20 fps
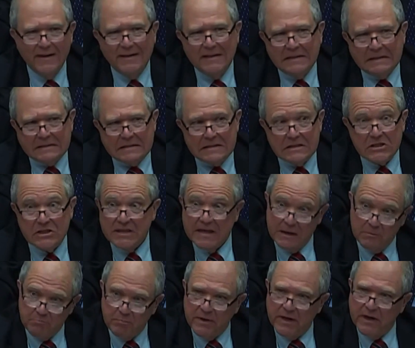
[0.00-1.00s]

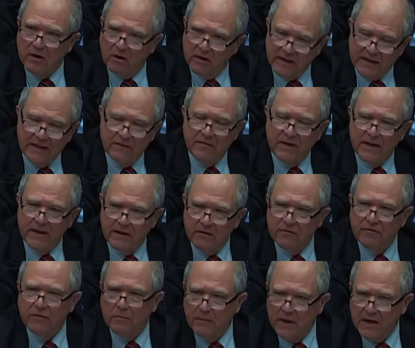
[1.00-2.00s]
skimpy on giving
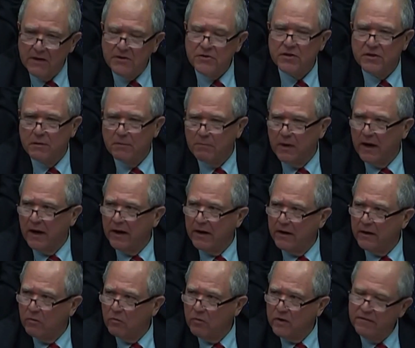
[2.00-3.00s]
information about
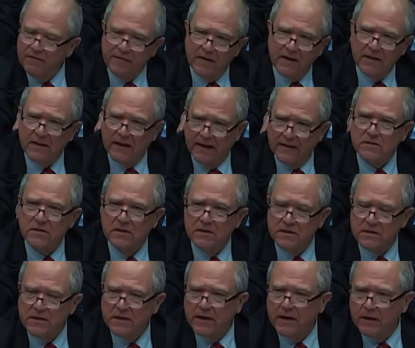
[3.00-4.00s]
it, and we think that's
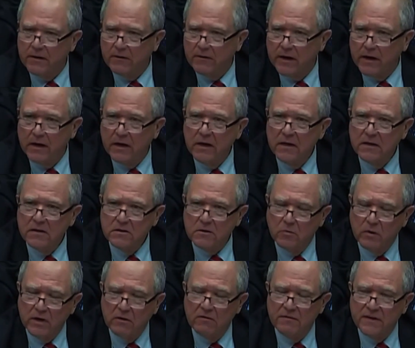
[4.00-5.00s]
continuing. So
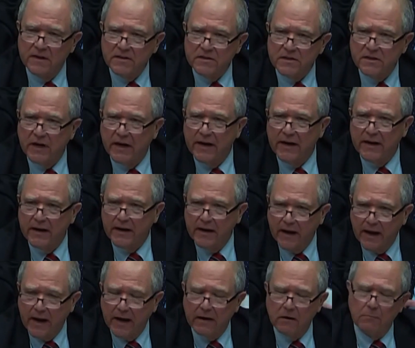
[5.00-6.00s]
we don't think state and
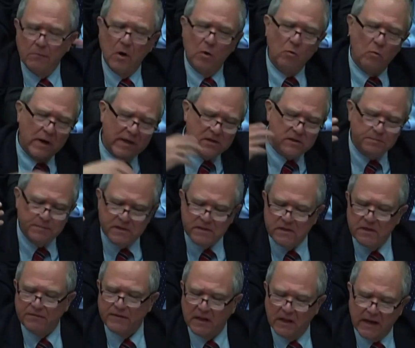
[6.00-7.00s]
aid. And when we
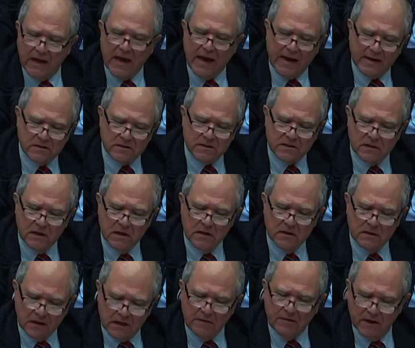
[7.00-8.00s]
specifically asked,
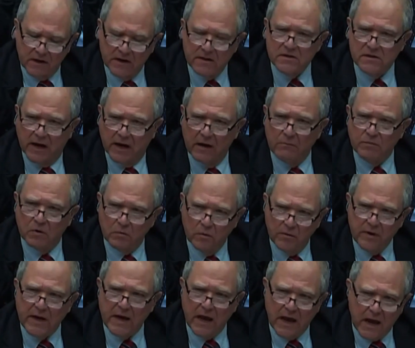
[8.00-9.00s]
to give you an example,
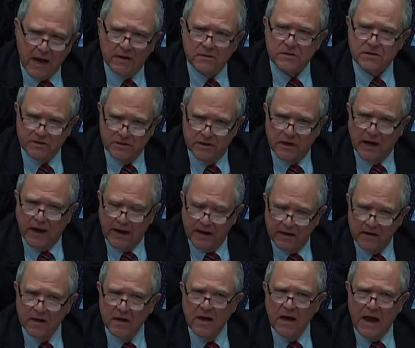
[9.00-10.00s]
when we asked
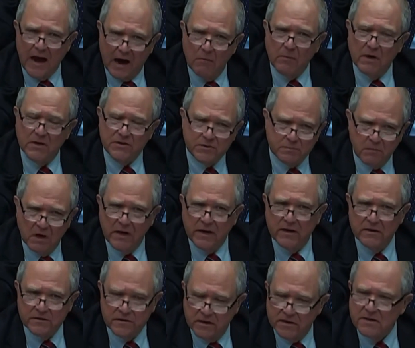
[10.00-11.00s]
state, how much money
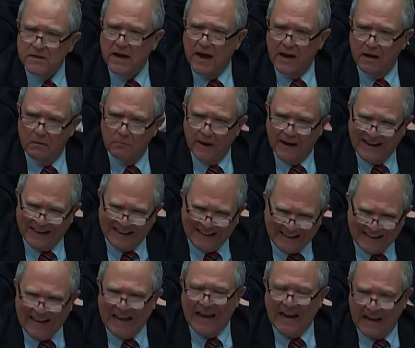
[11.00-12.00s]
is the
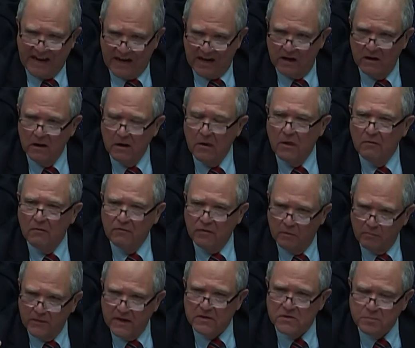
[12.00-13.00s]
Taliban getting
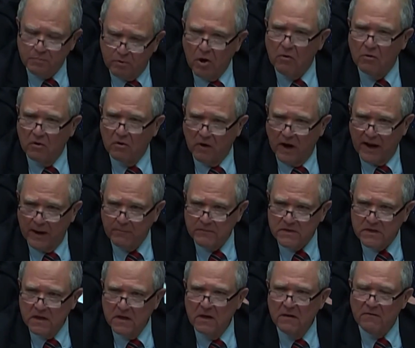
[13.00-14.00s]
from these
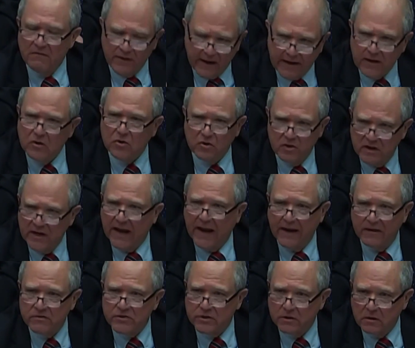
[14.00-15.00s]
programs, they couldn't
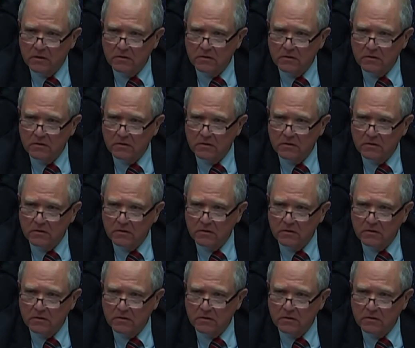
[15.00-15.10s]
answer